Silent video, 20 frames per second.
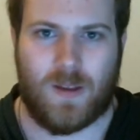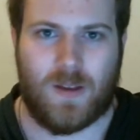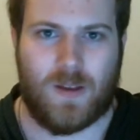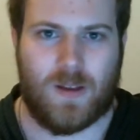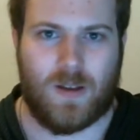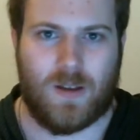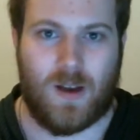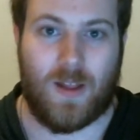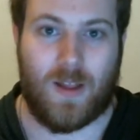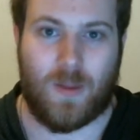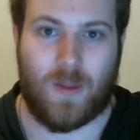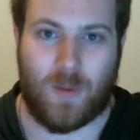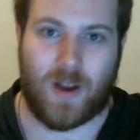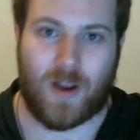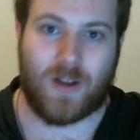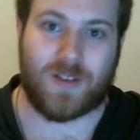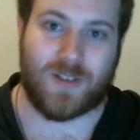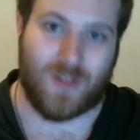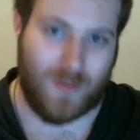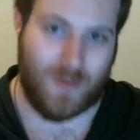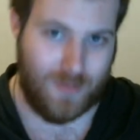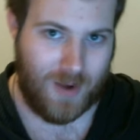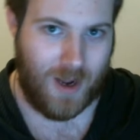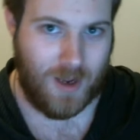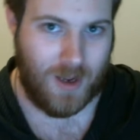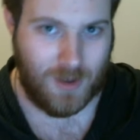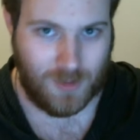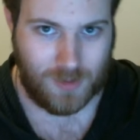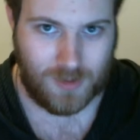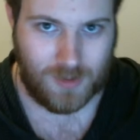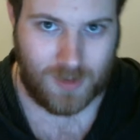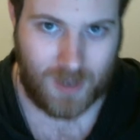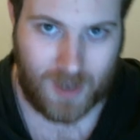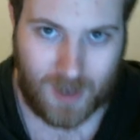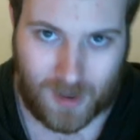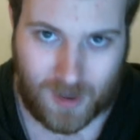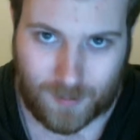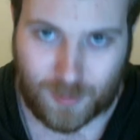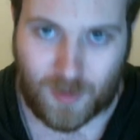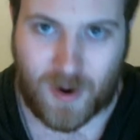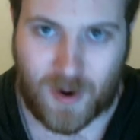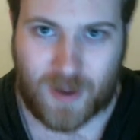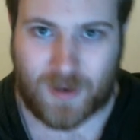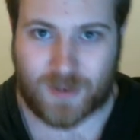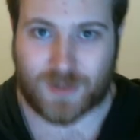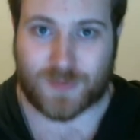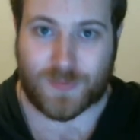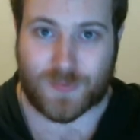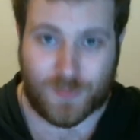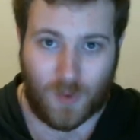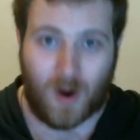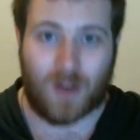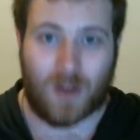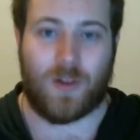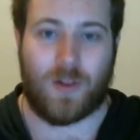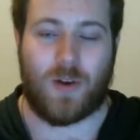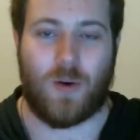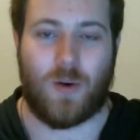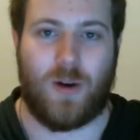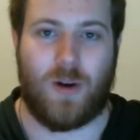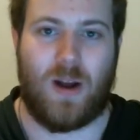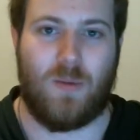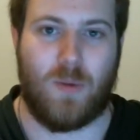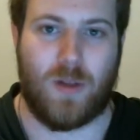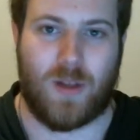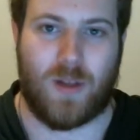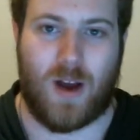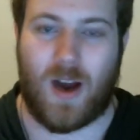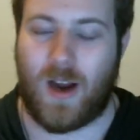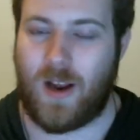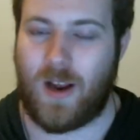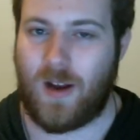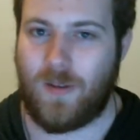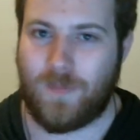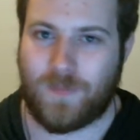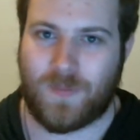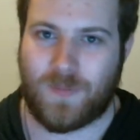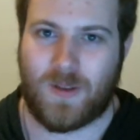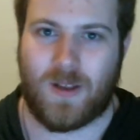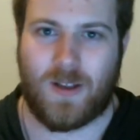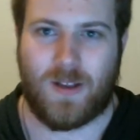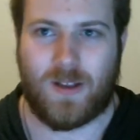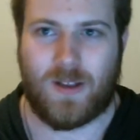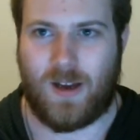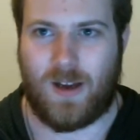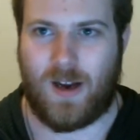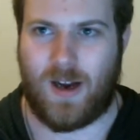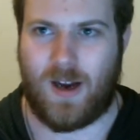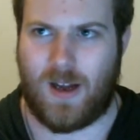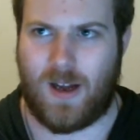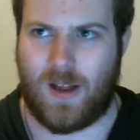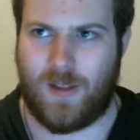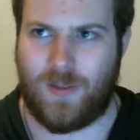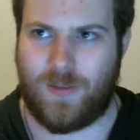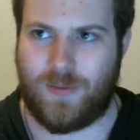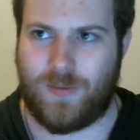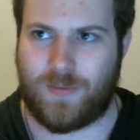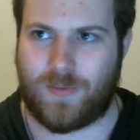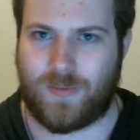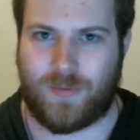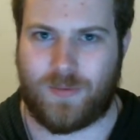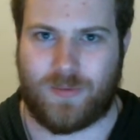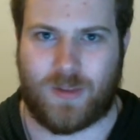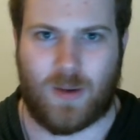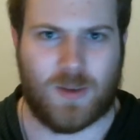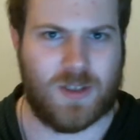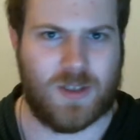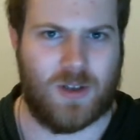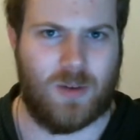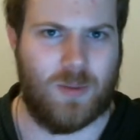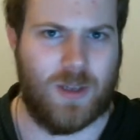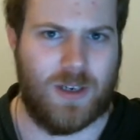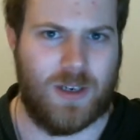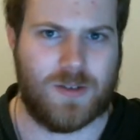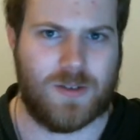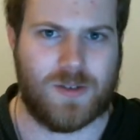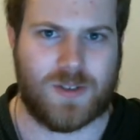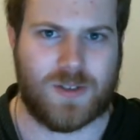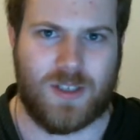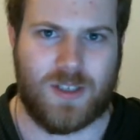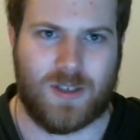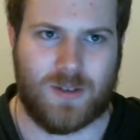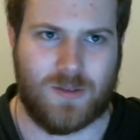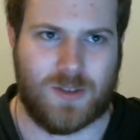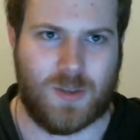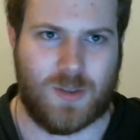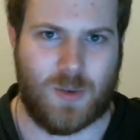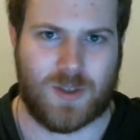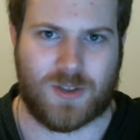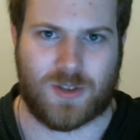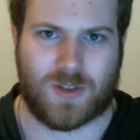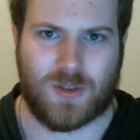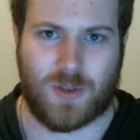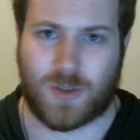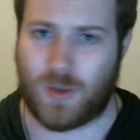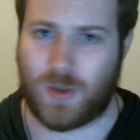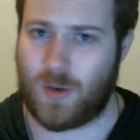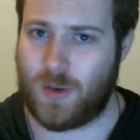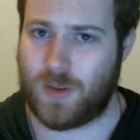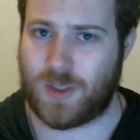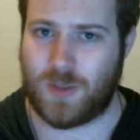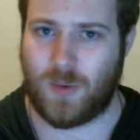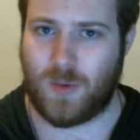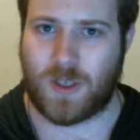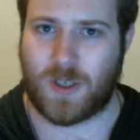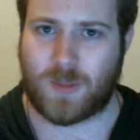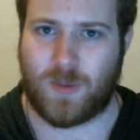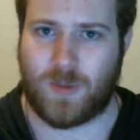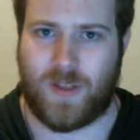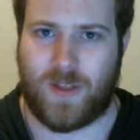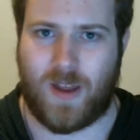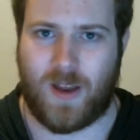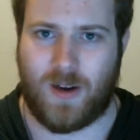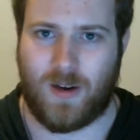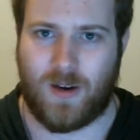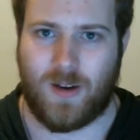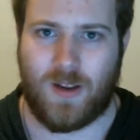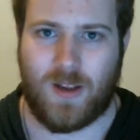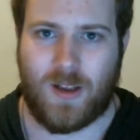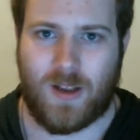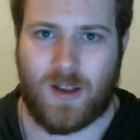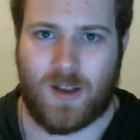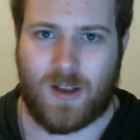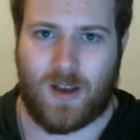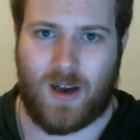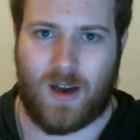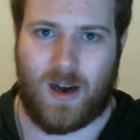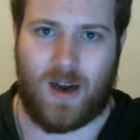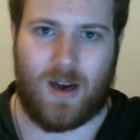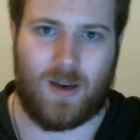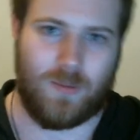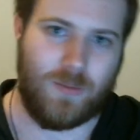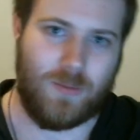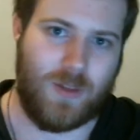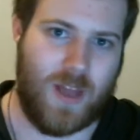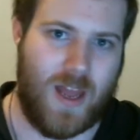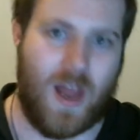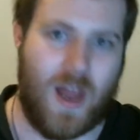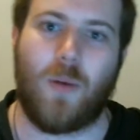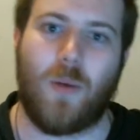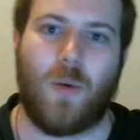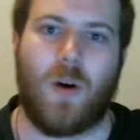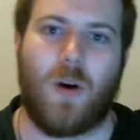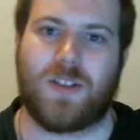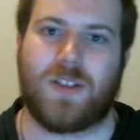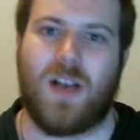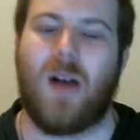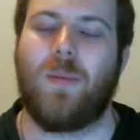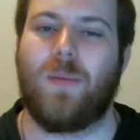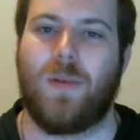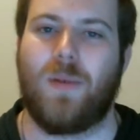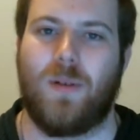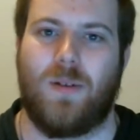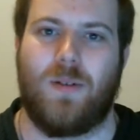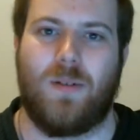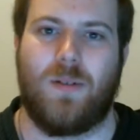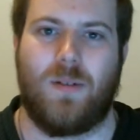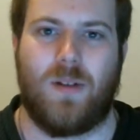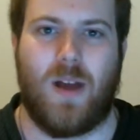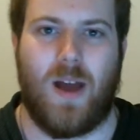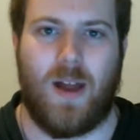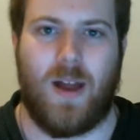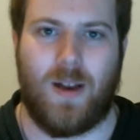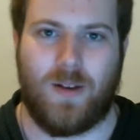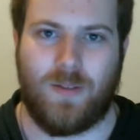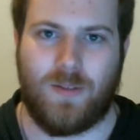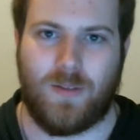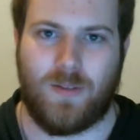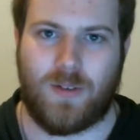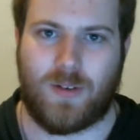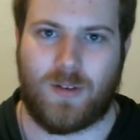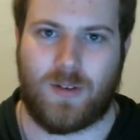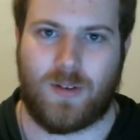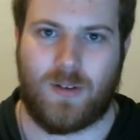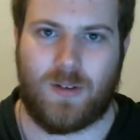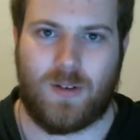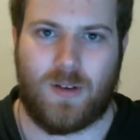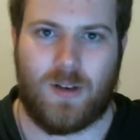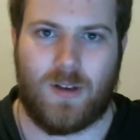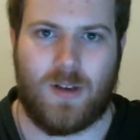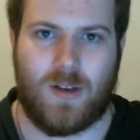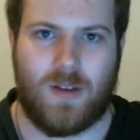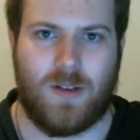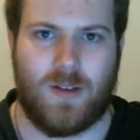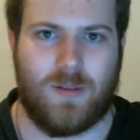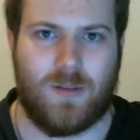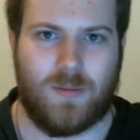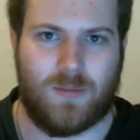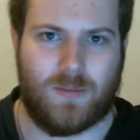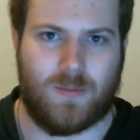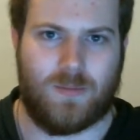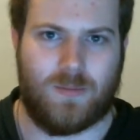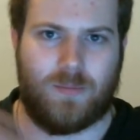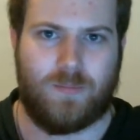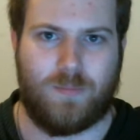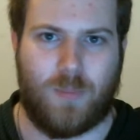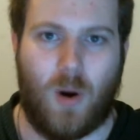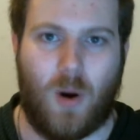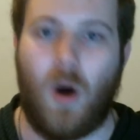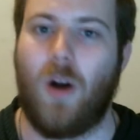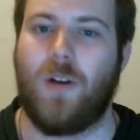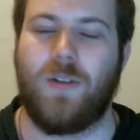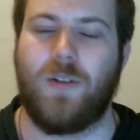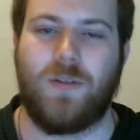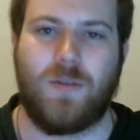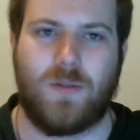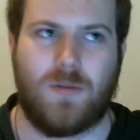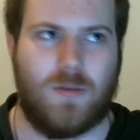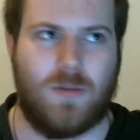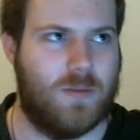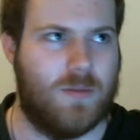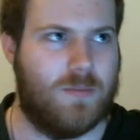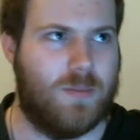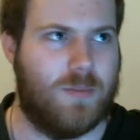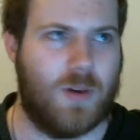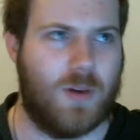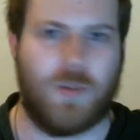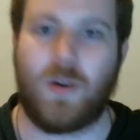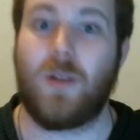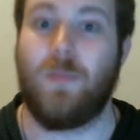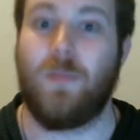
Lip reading: Then we go to the Vale. Brienne has finally caught up with Arya. That was a little bit interesting. She wasn't too sure who she was, but then the Hound rocks up, and Podrick